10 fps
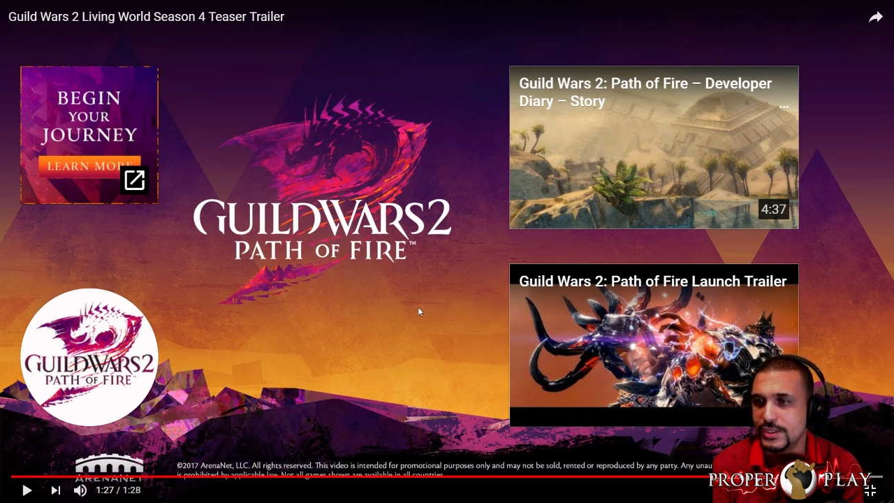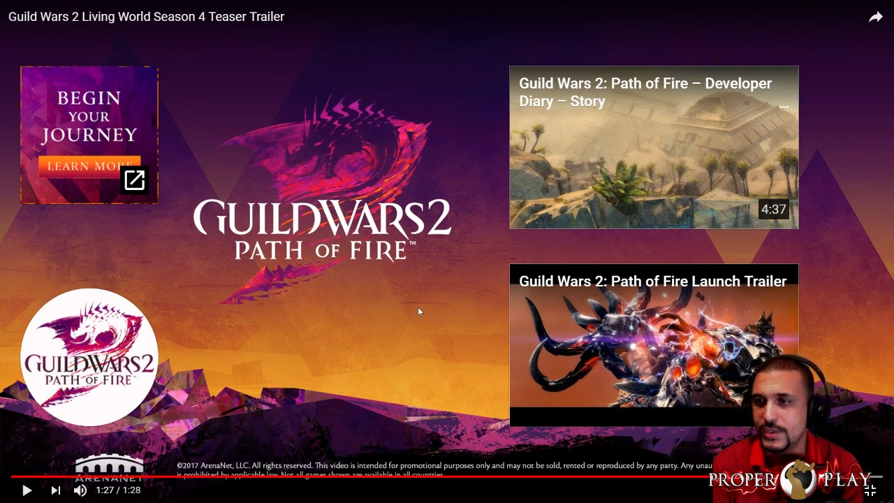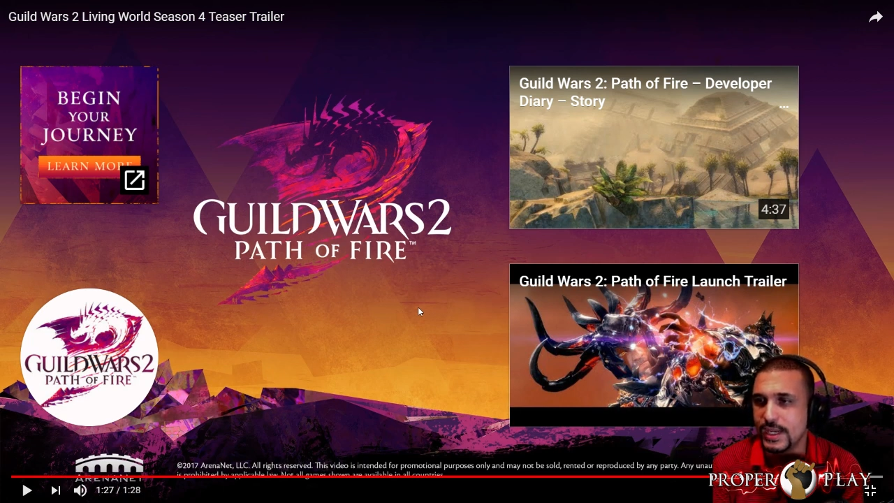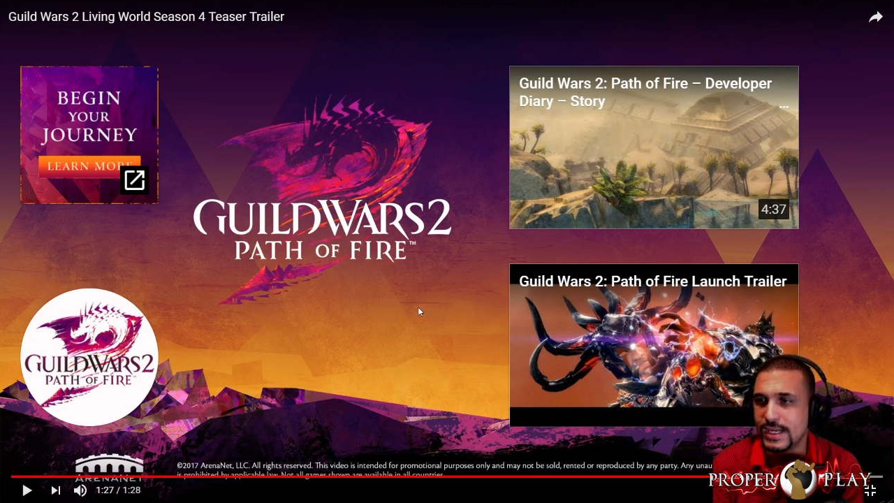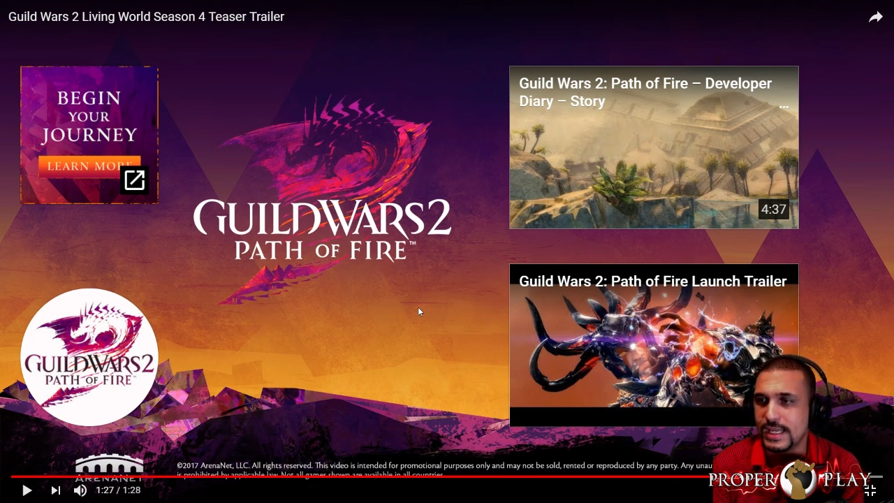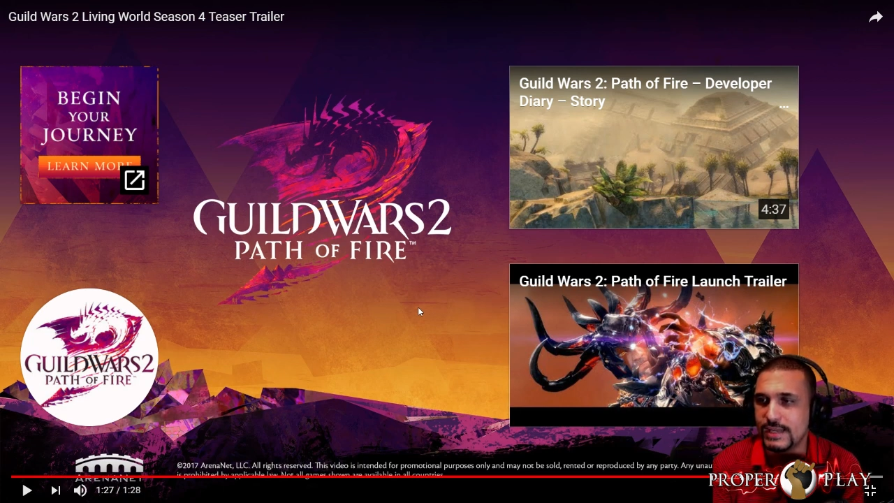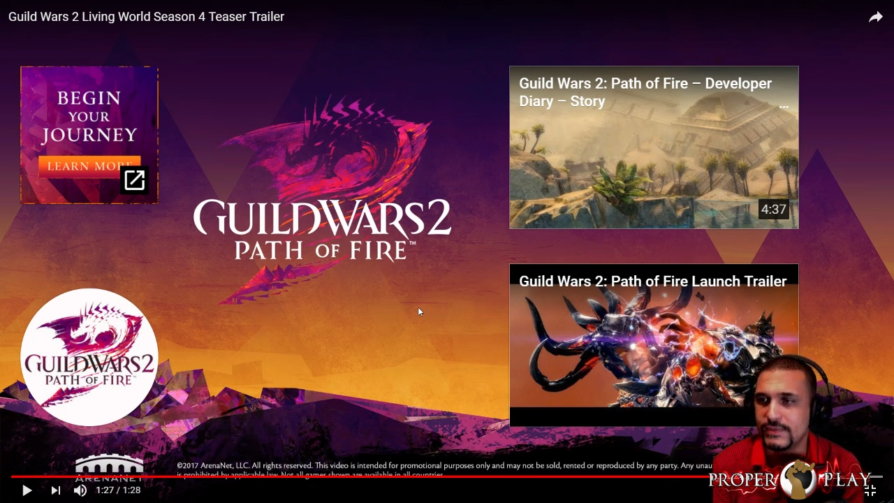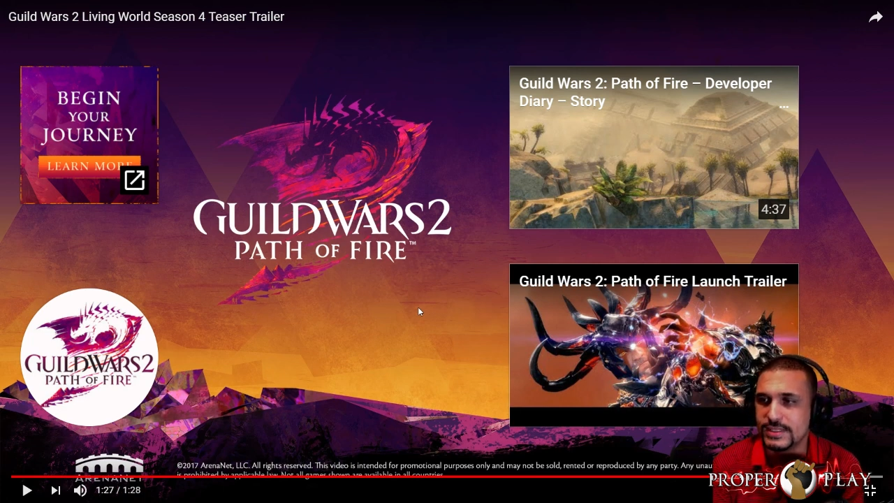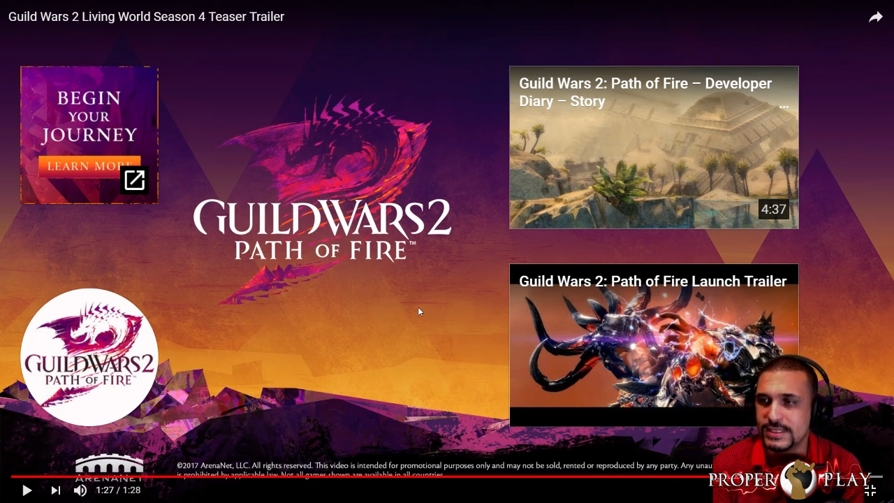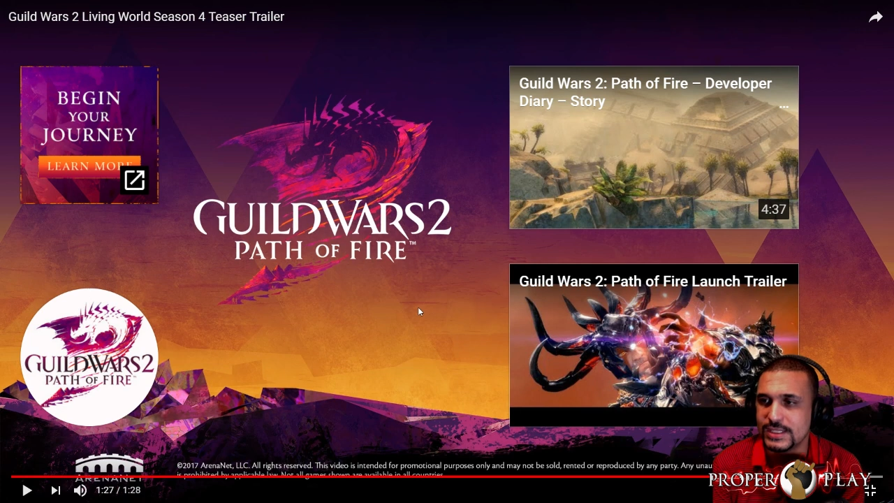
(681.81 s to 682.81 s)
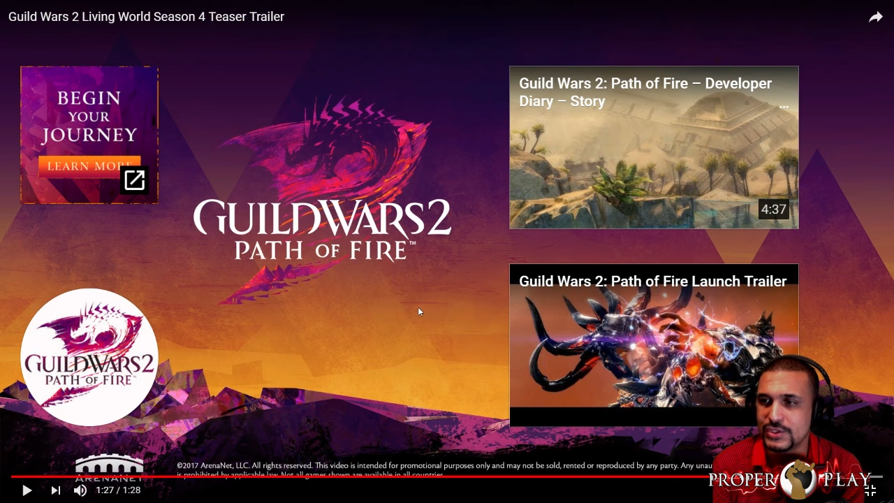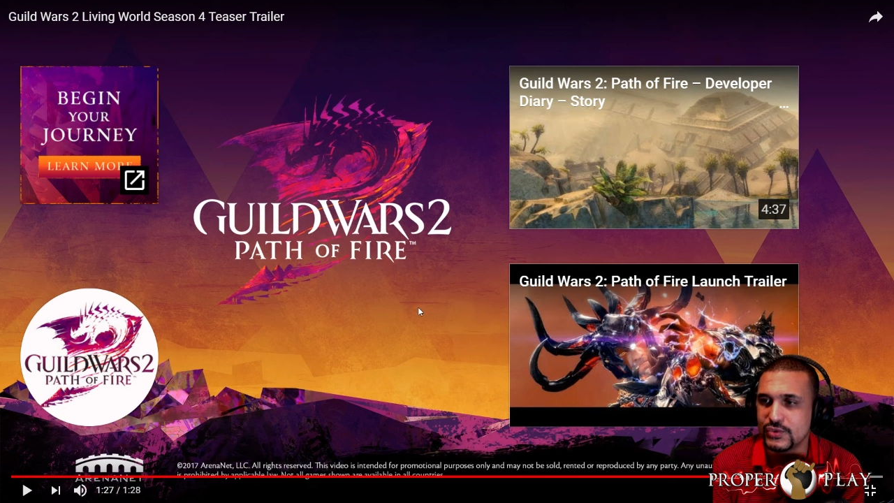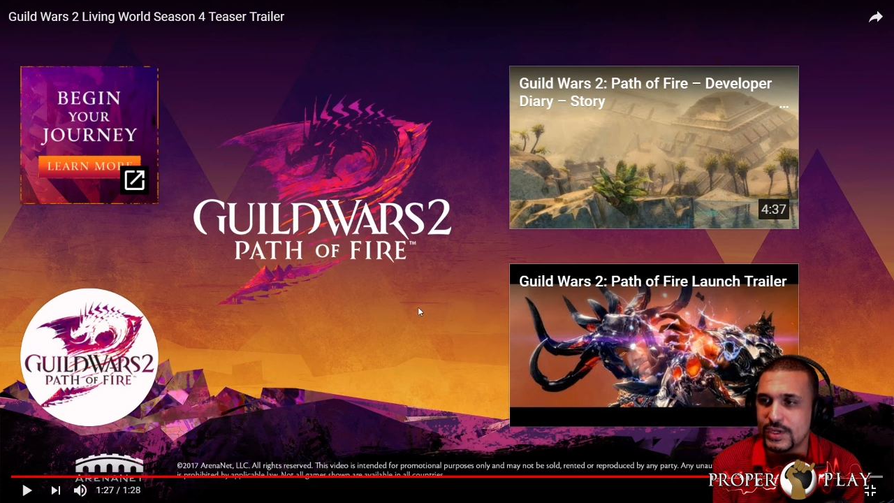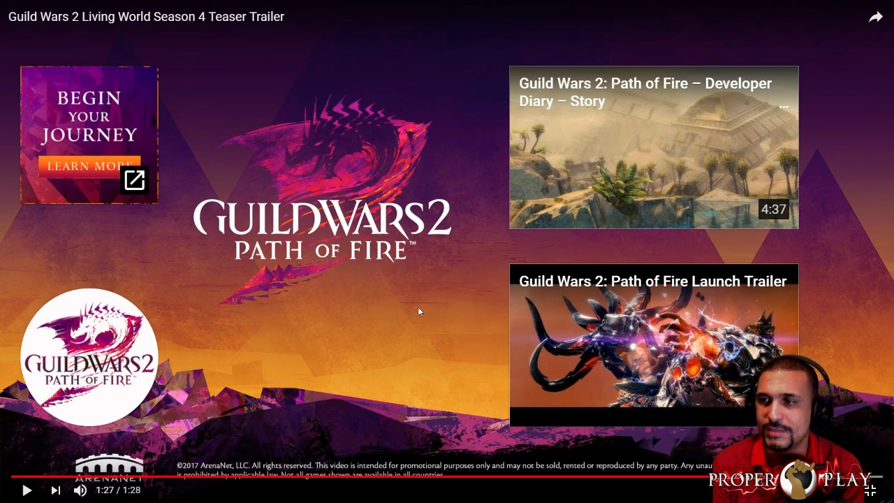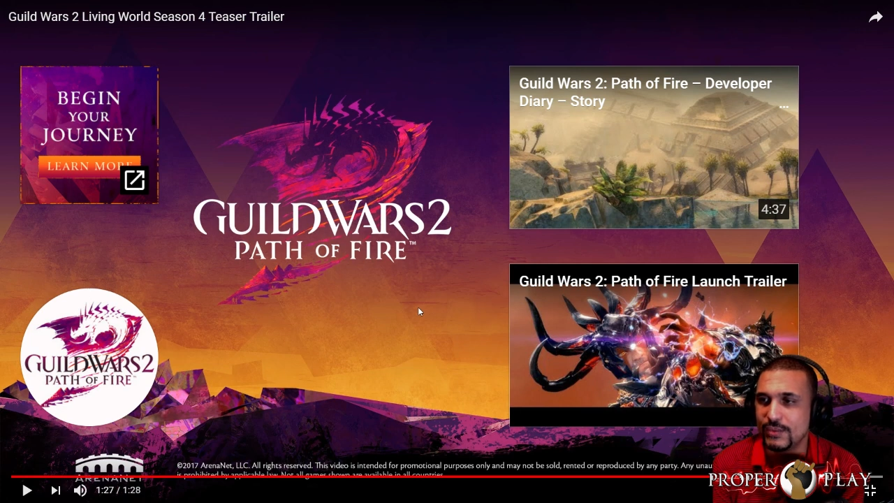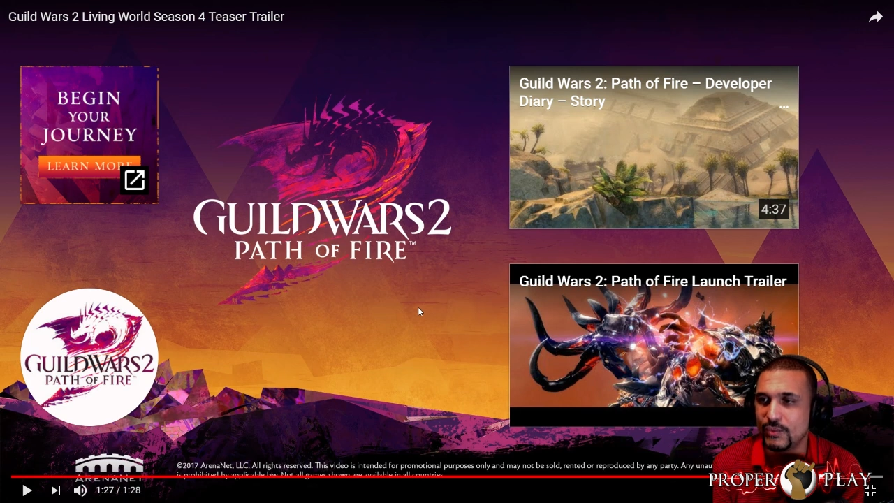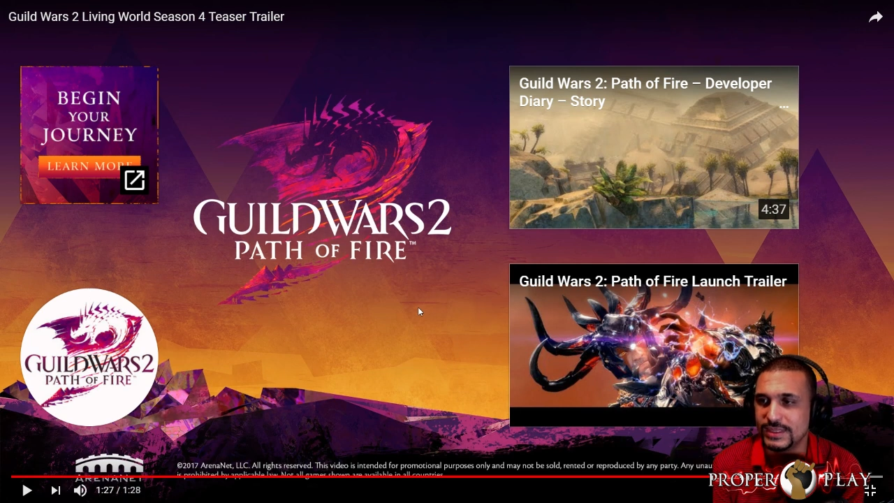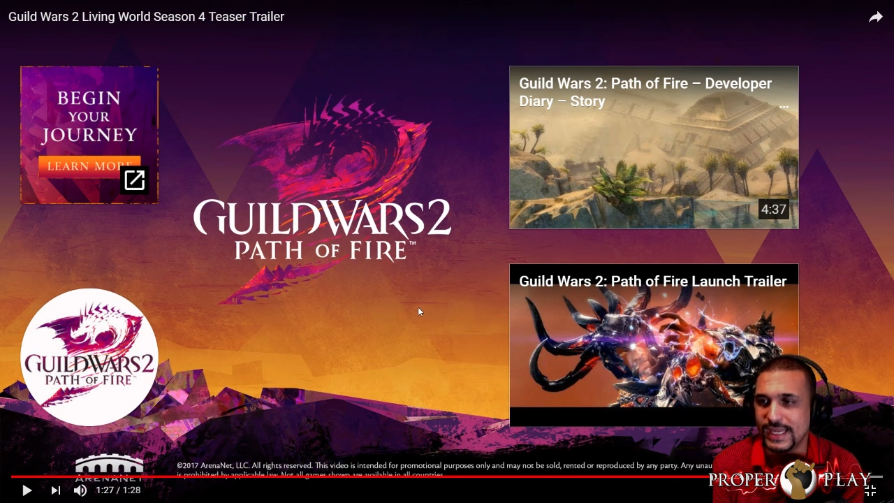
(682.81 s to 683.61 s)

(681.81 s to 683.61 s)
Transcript: you can't even see the stream, and what?